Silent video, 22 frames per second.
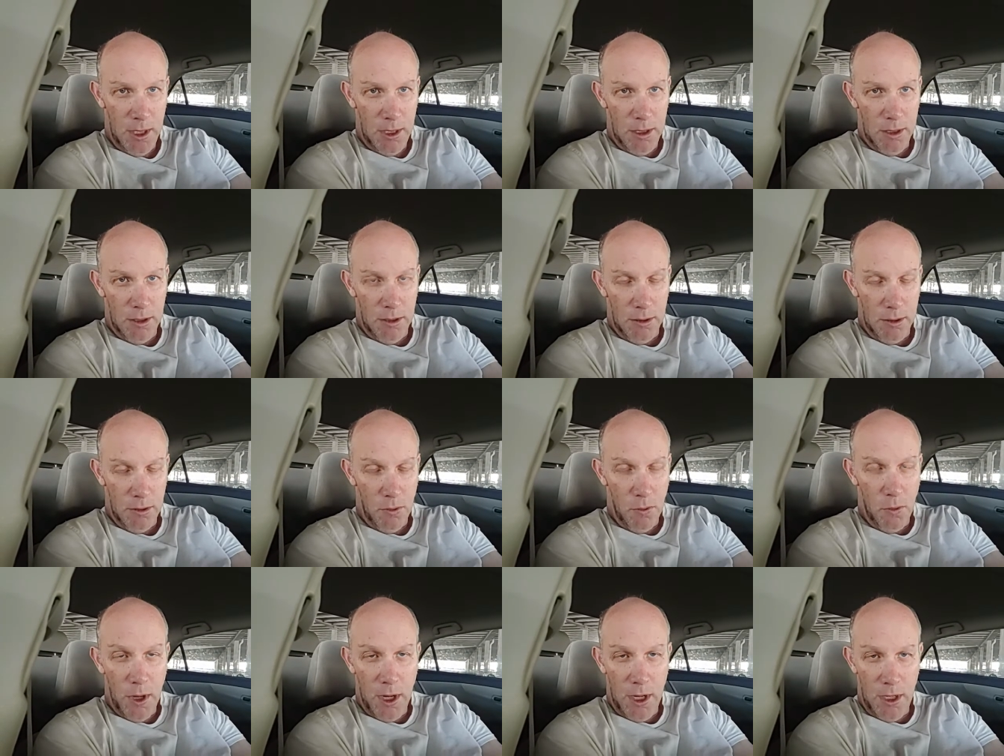the
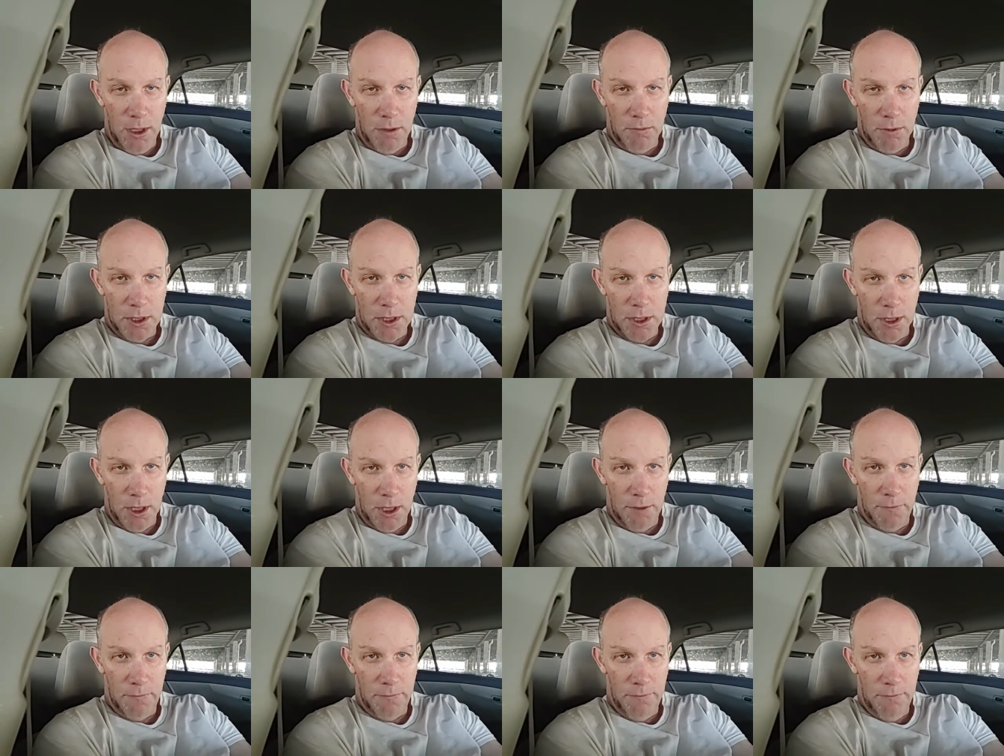the way in which
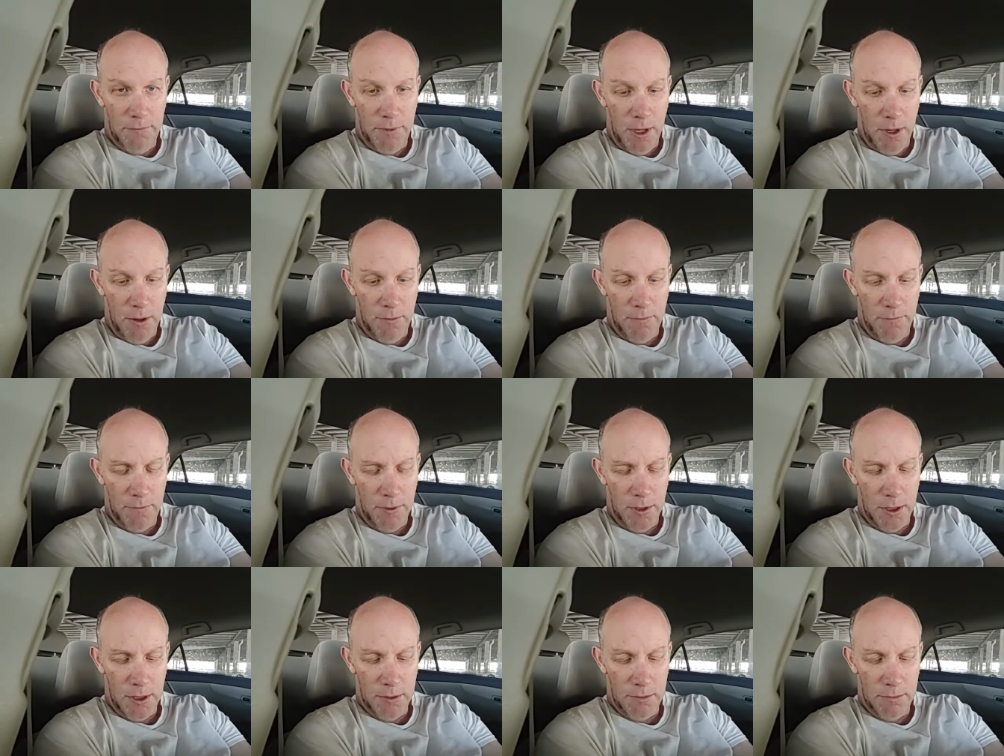they've
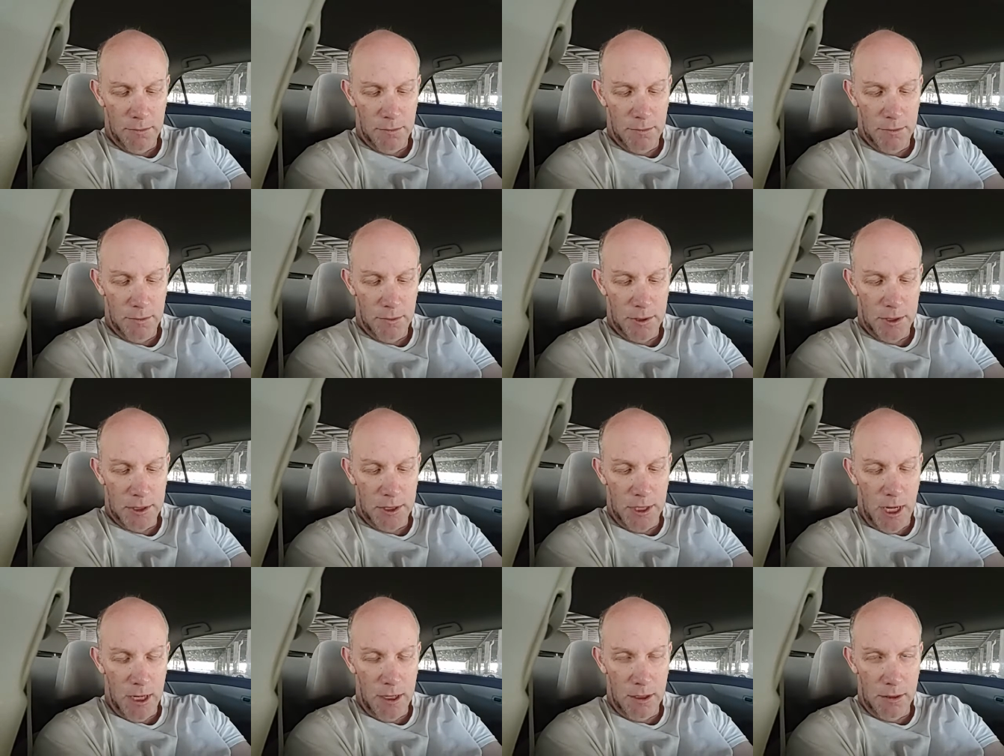they've uh,
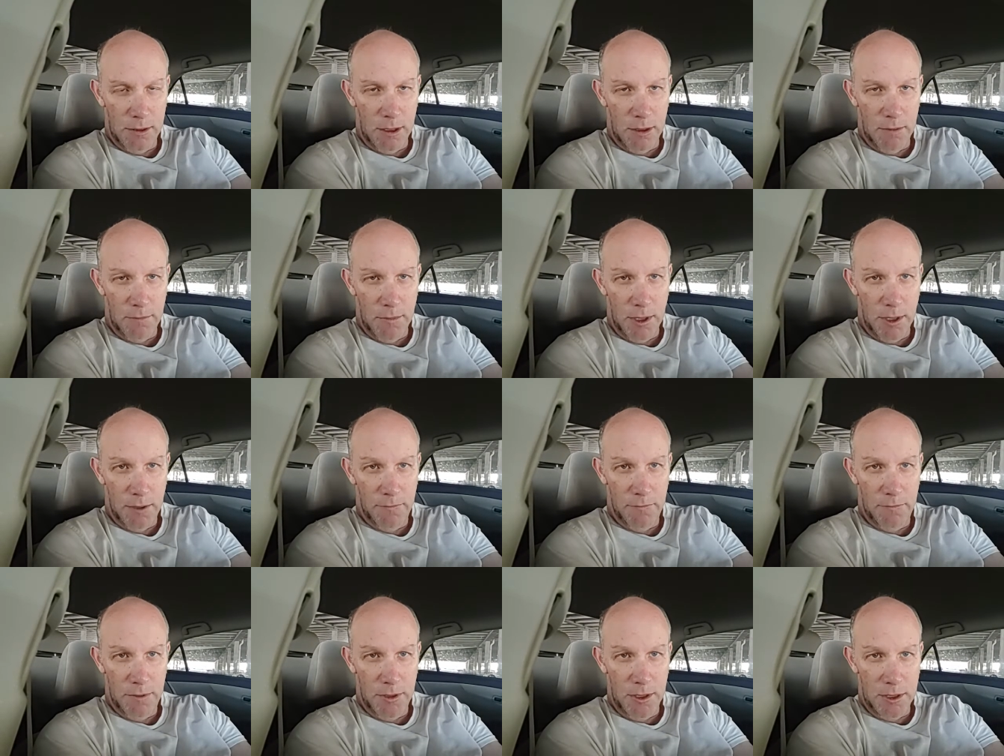stated that
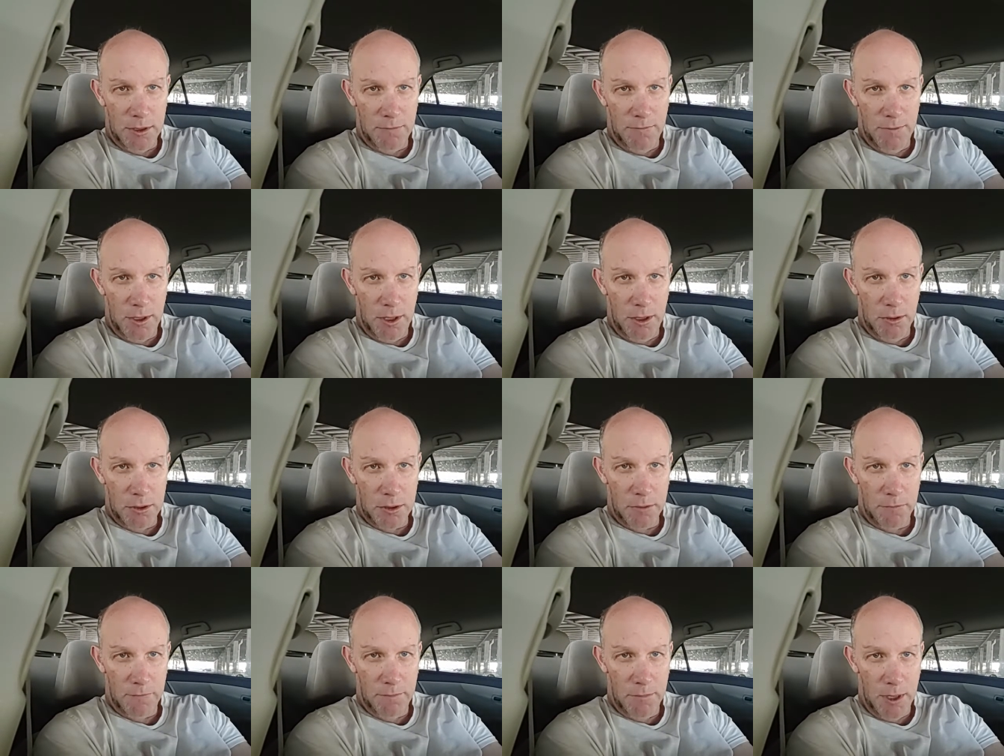my these
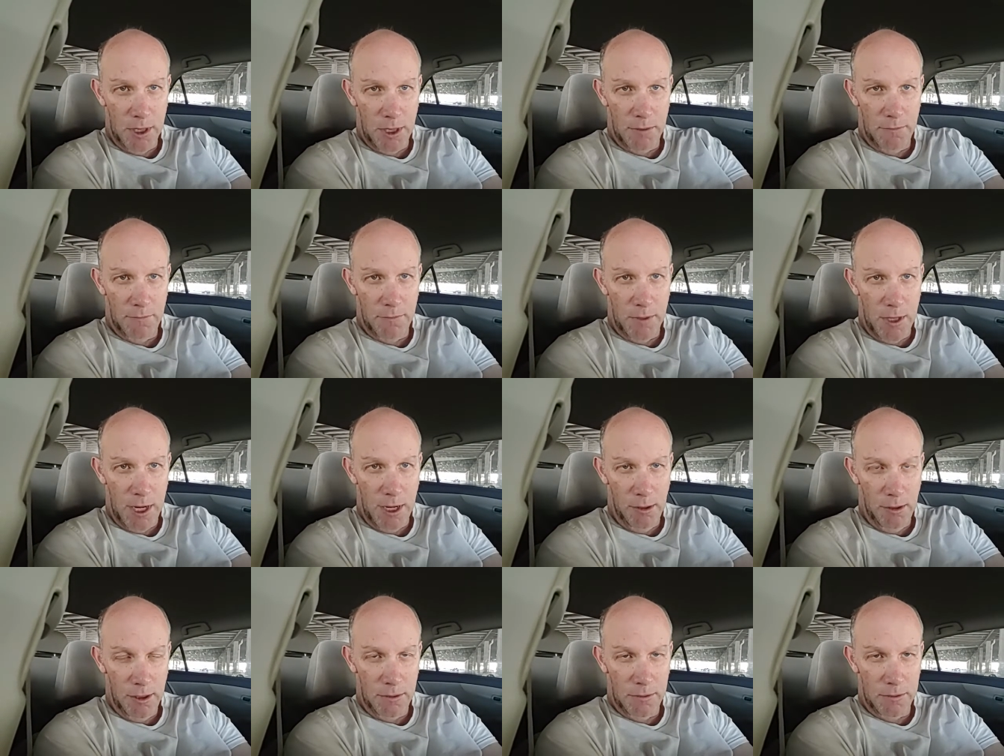videos of mine
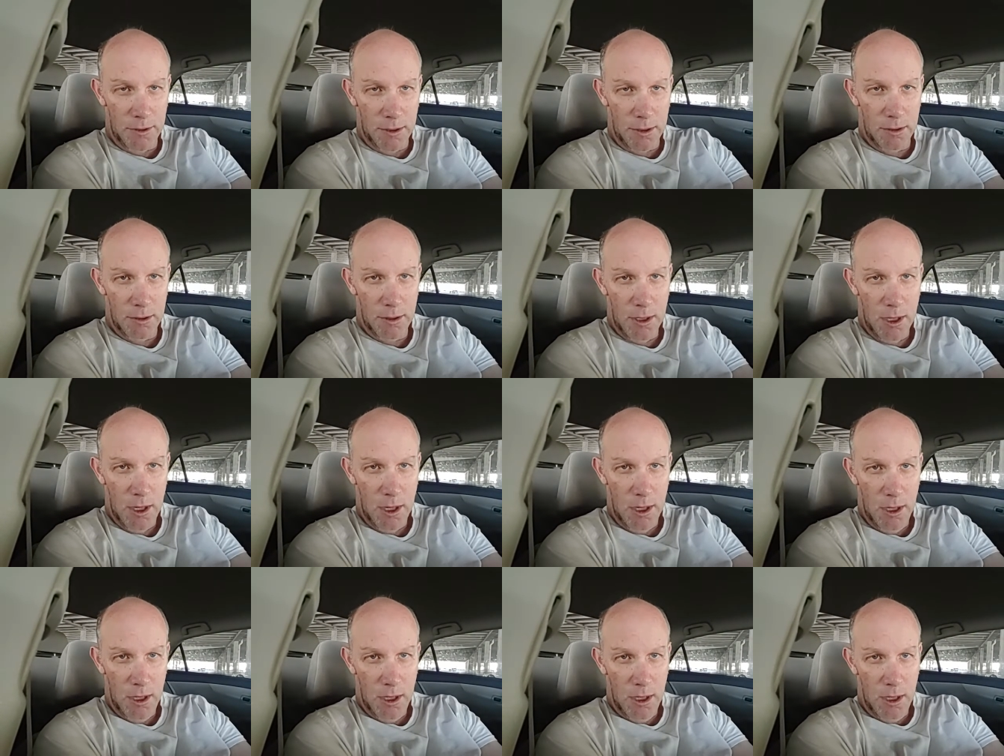violate their
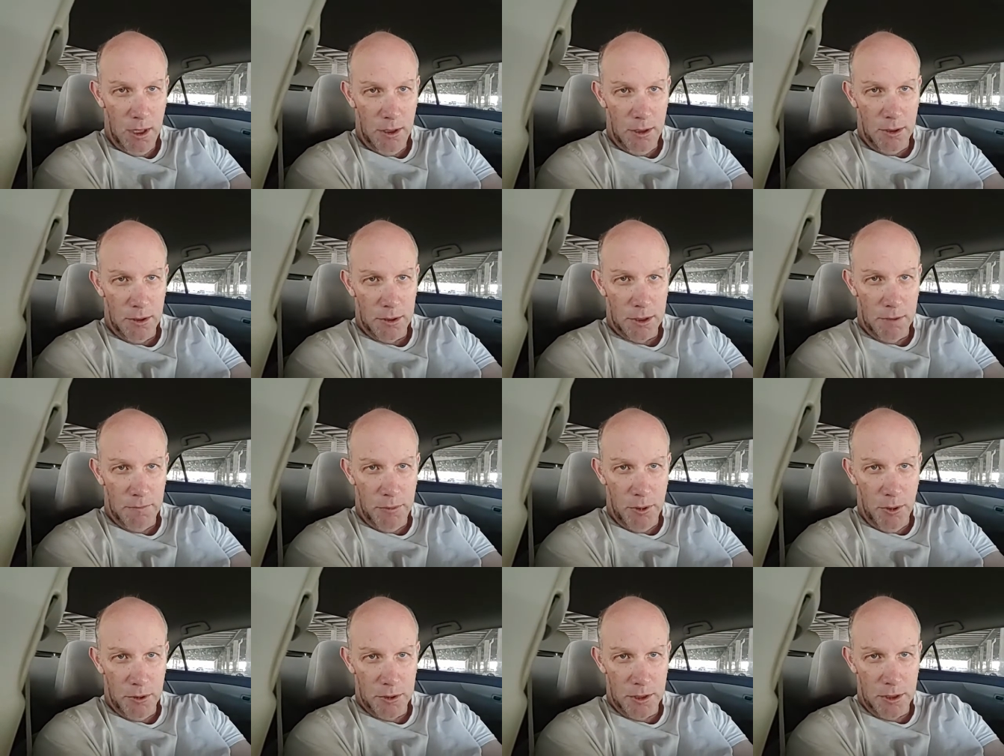their
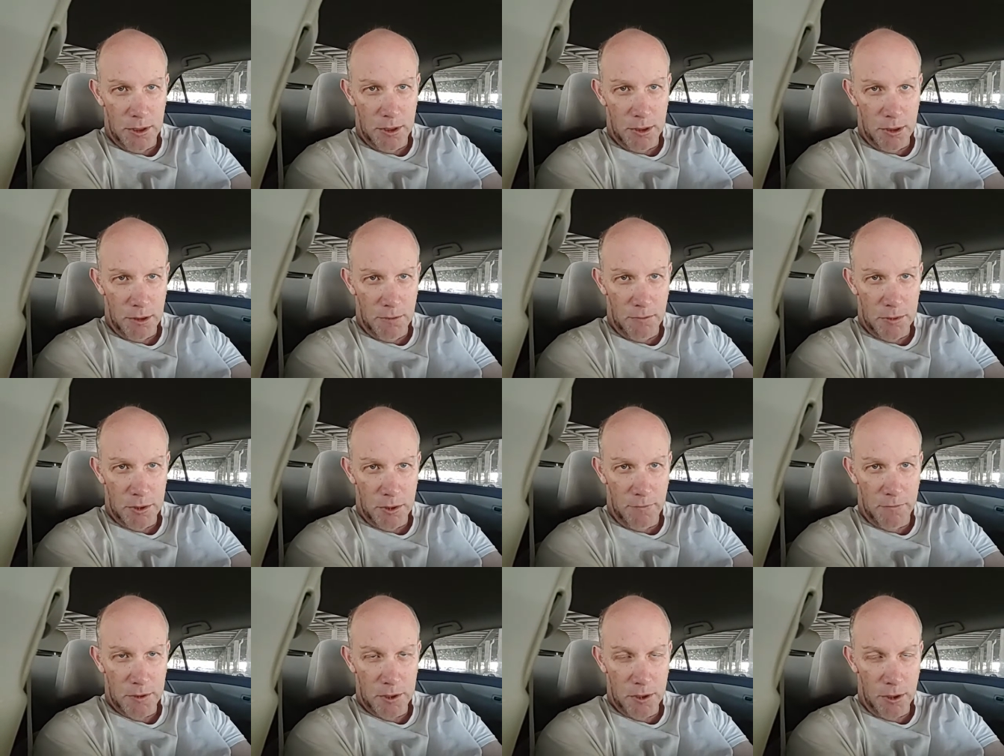supposed
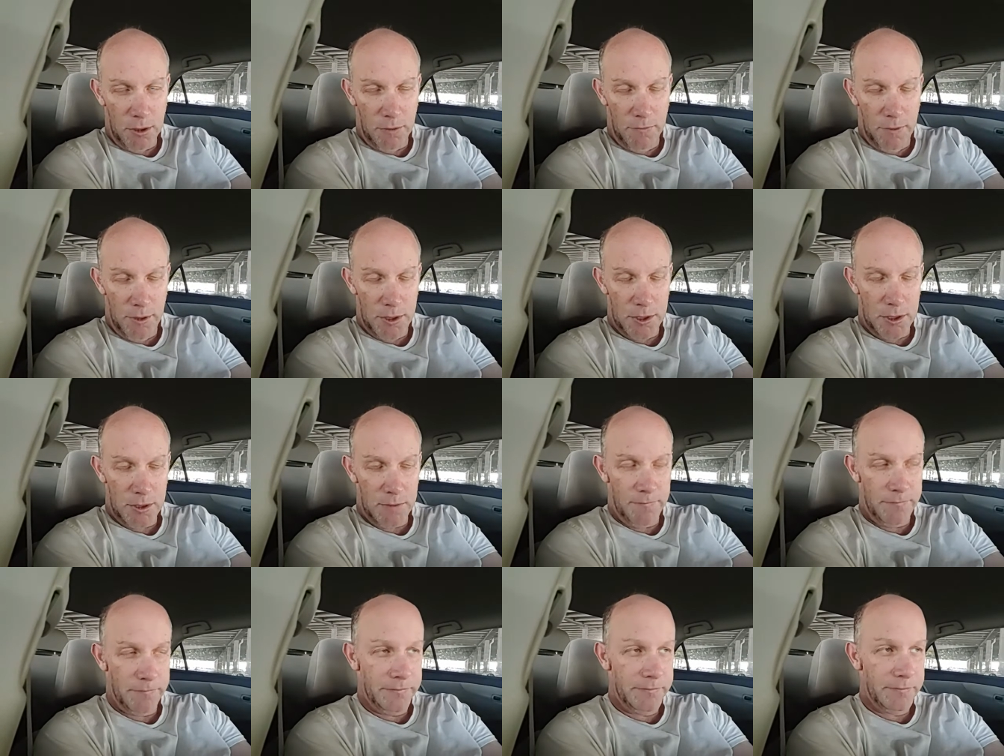terms of
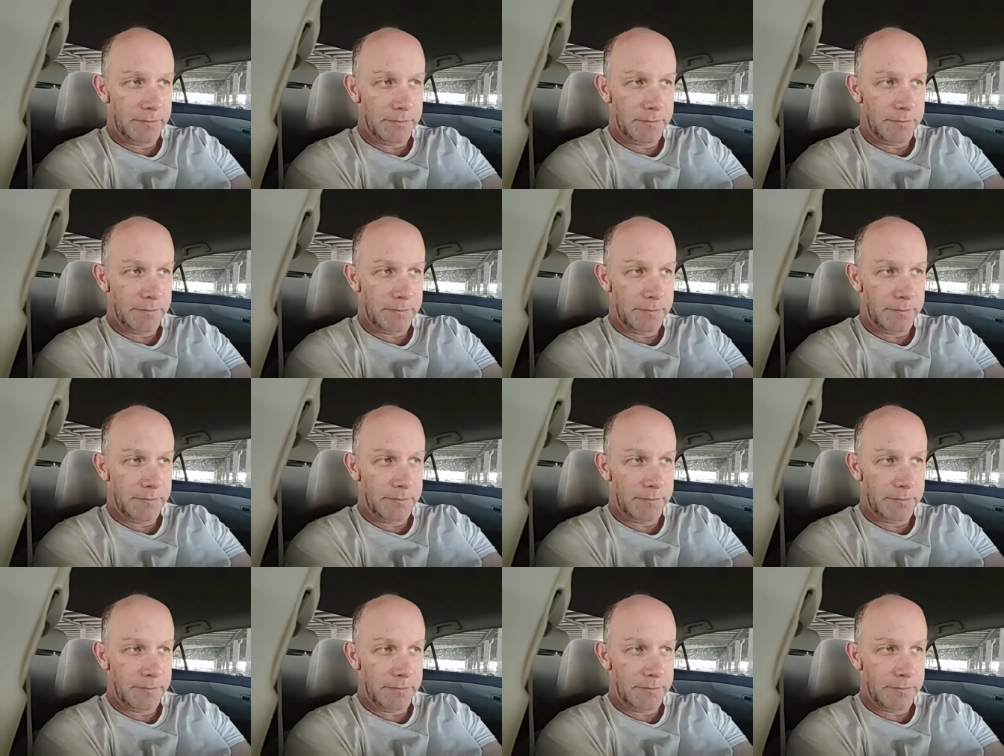service,